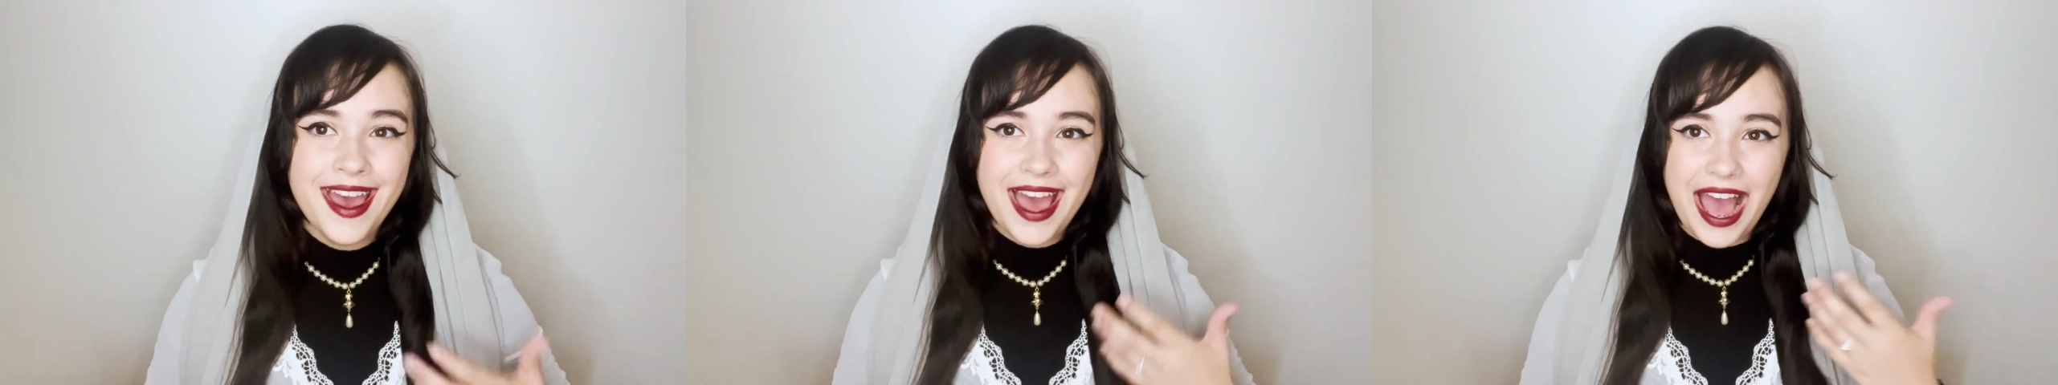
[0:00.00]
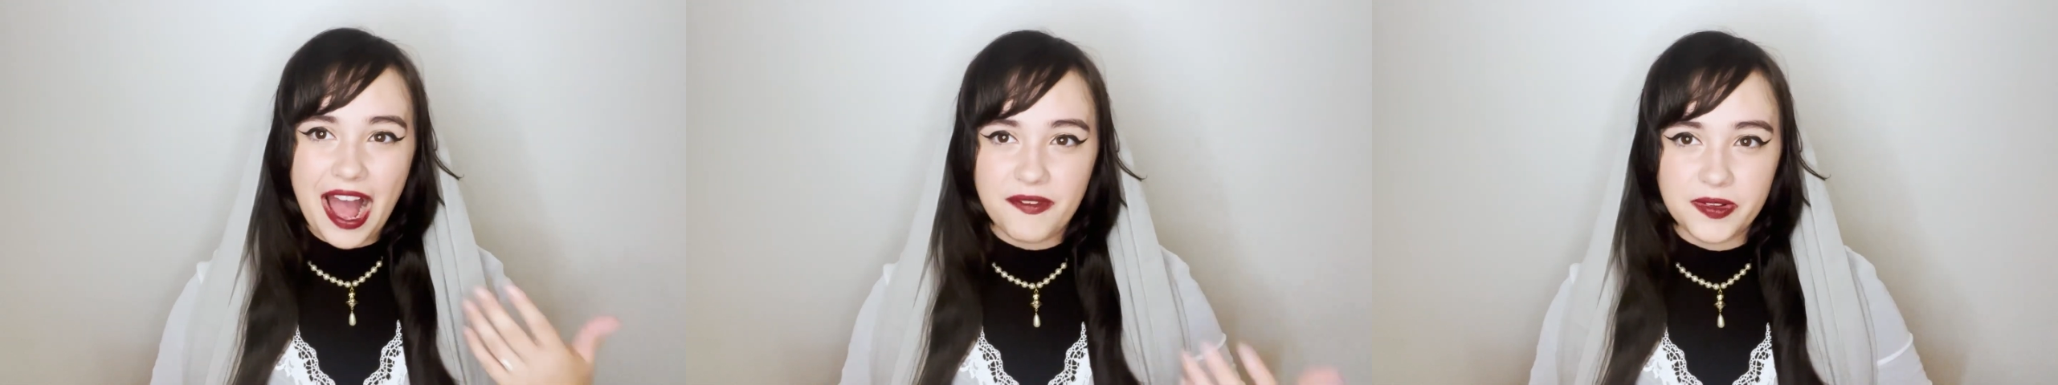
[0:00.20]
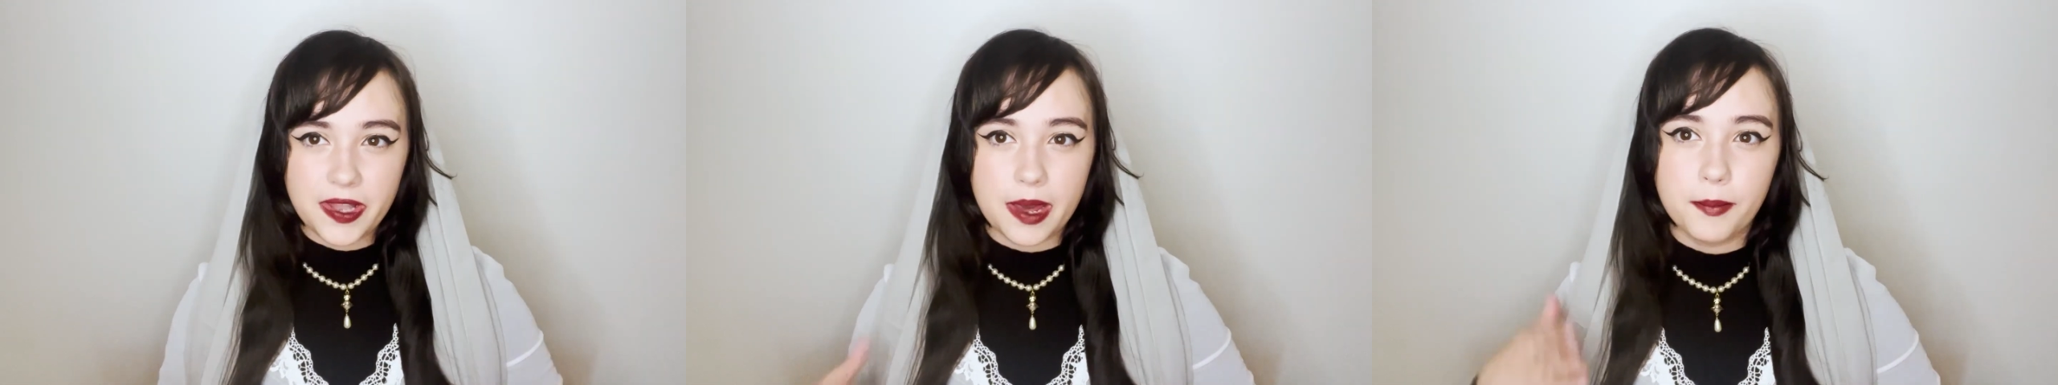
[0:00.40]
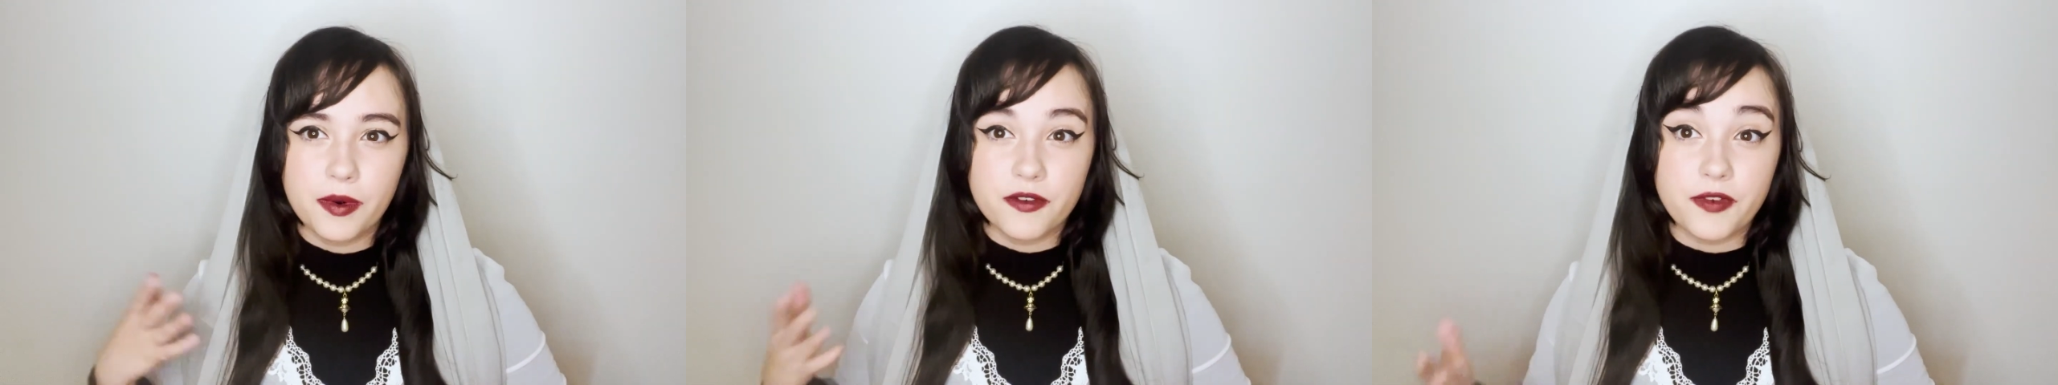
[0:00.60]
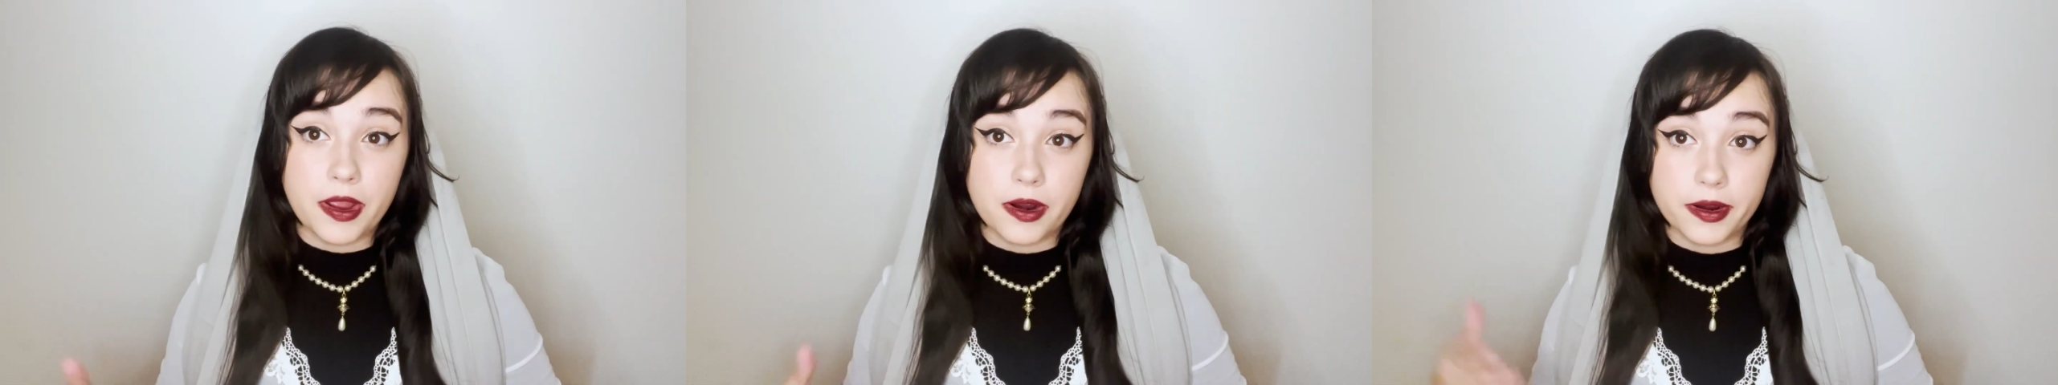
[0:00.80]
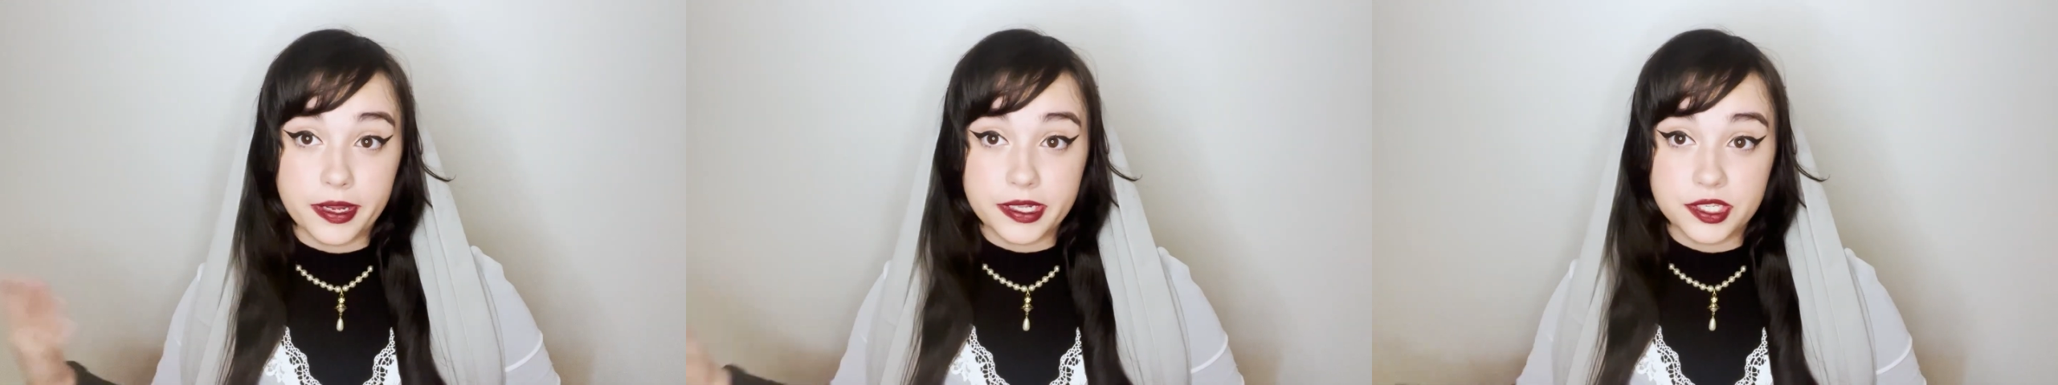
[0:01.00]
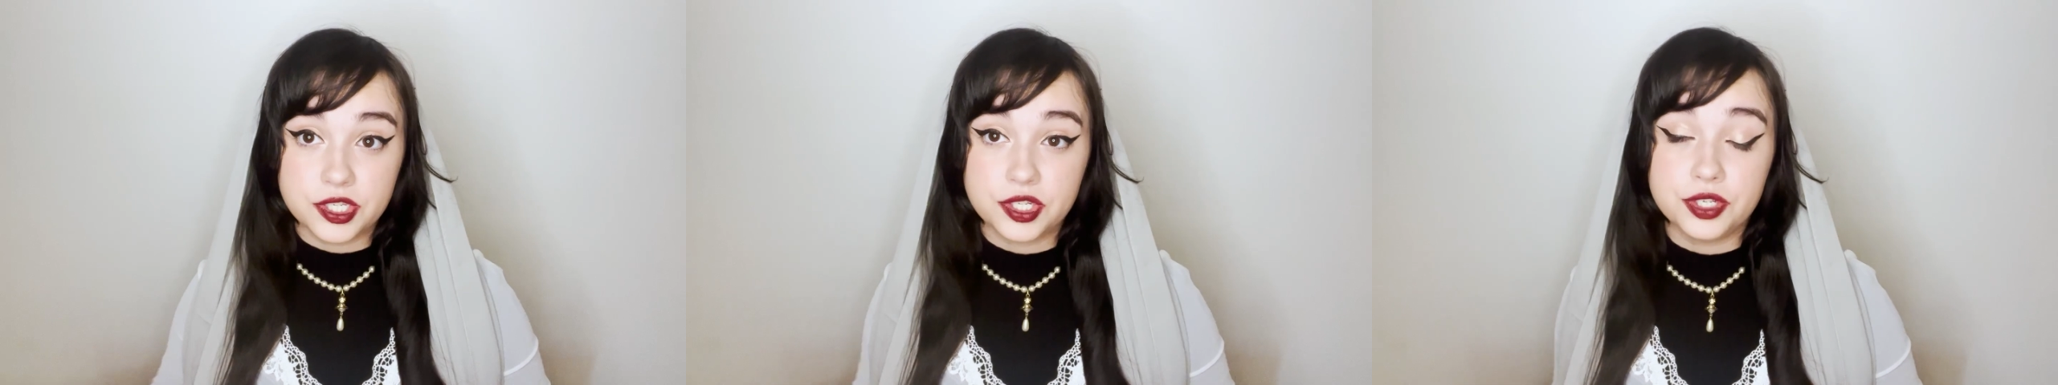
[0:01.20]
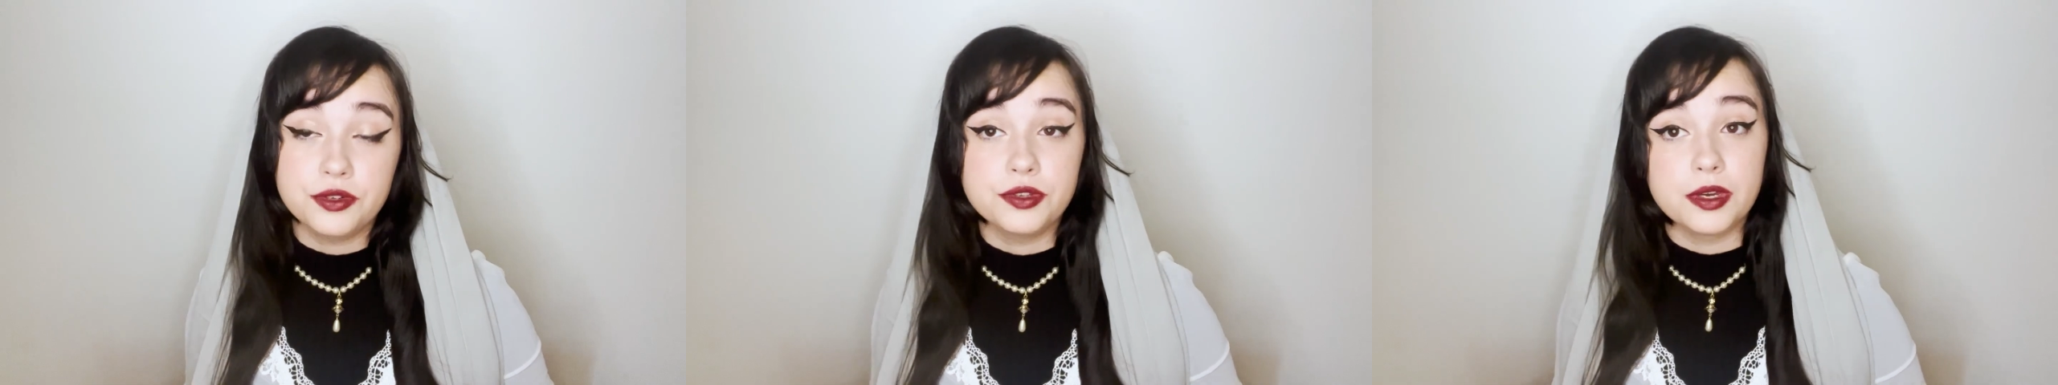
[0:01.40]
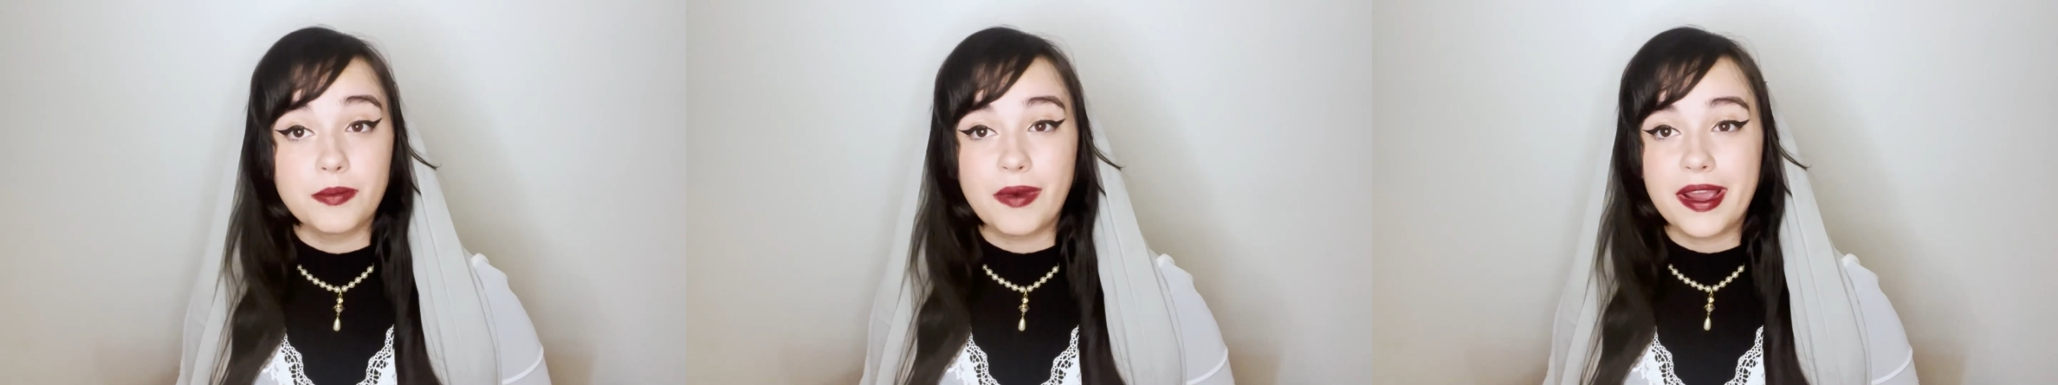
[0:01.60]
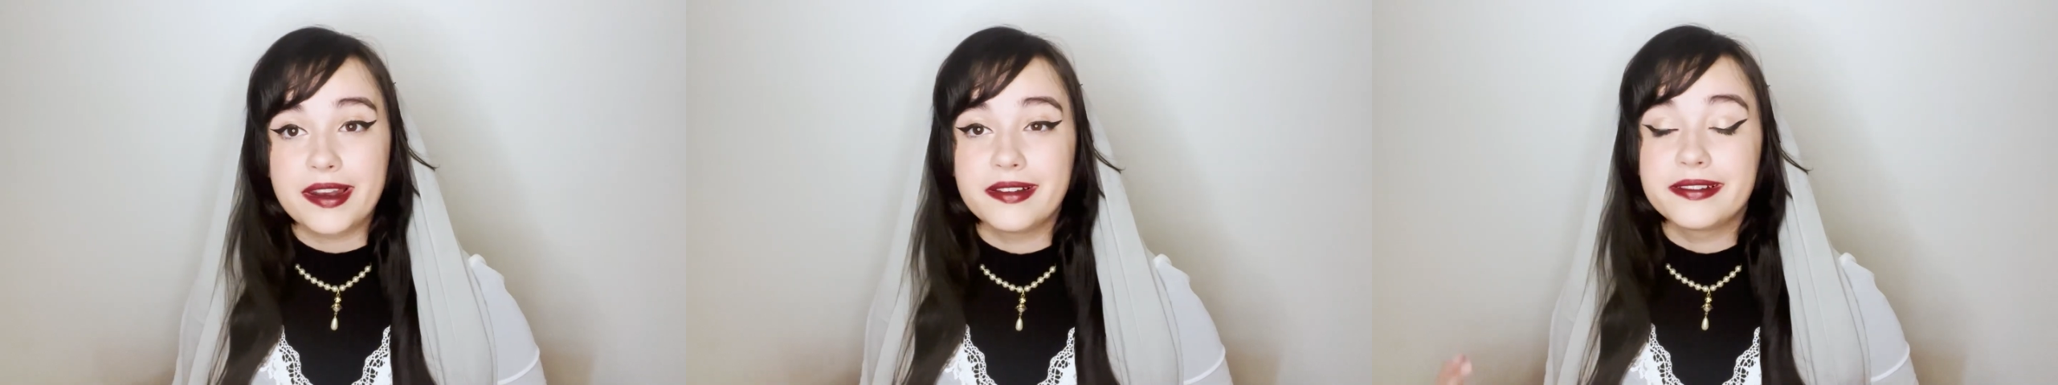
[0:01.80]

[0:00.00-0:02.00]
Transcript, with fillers: have a lot more variance to them, right?